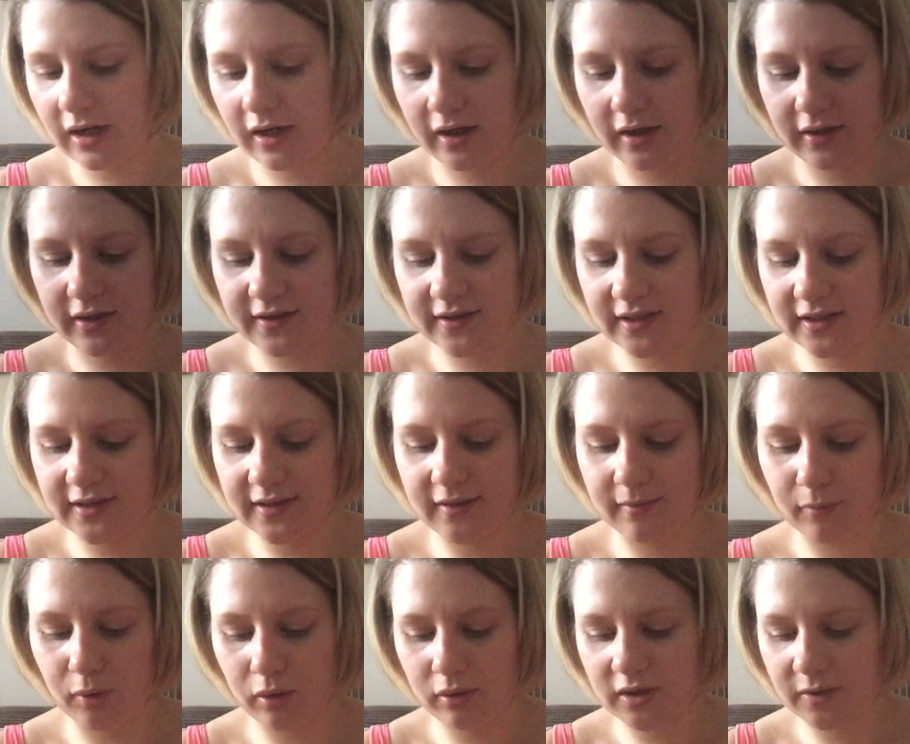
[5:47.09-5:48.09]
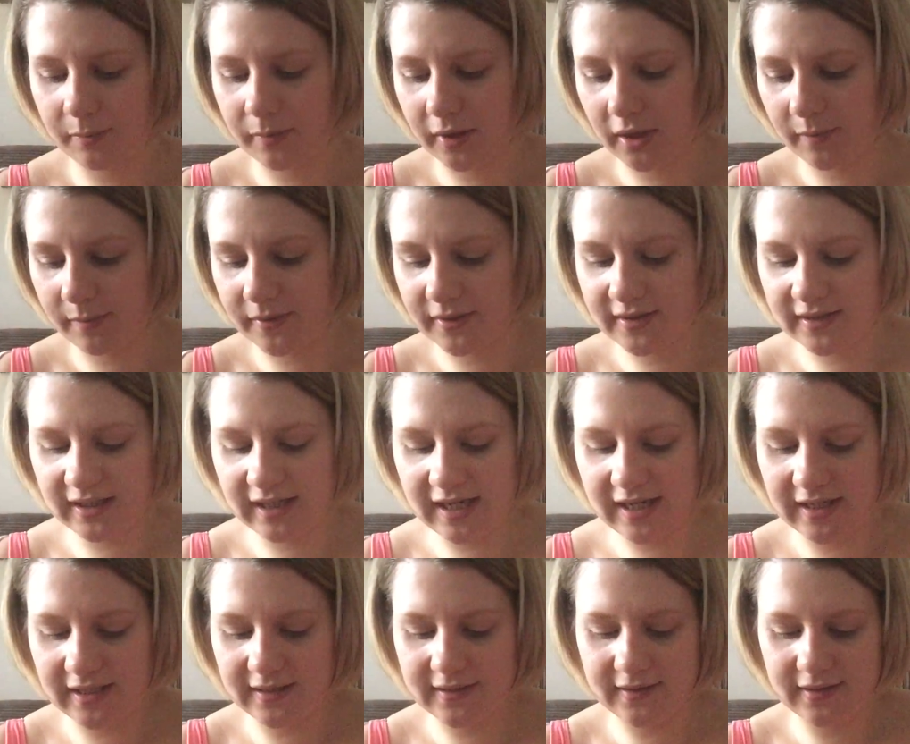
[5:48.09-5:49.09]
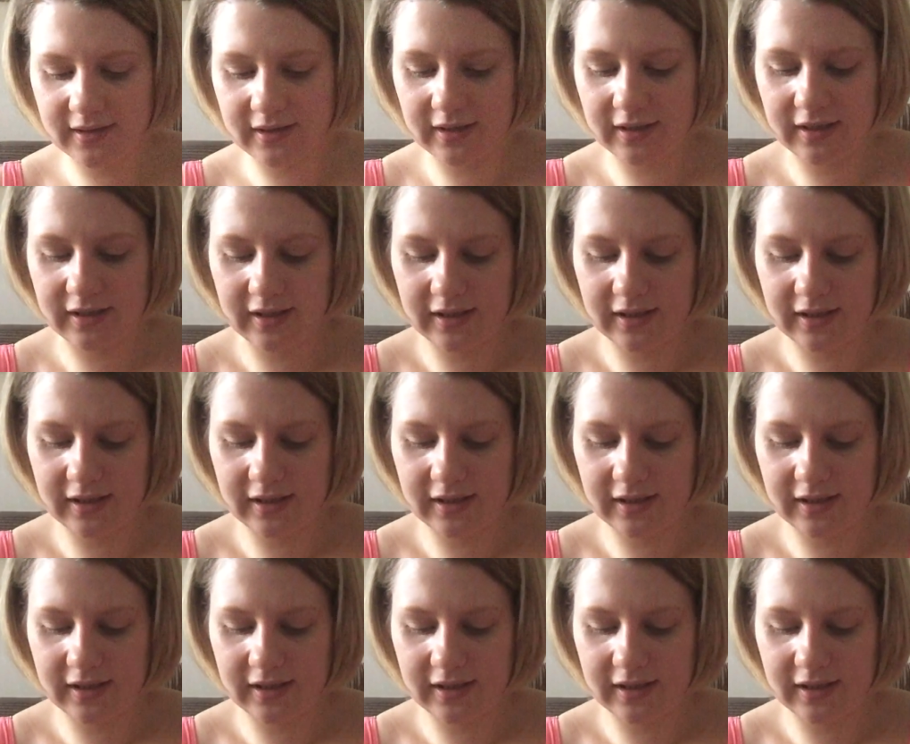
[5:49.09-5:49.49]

because this is a multi-purpose case.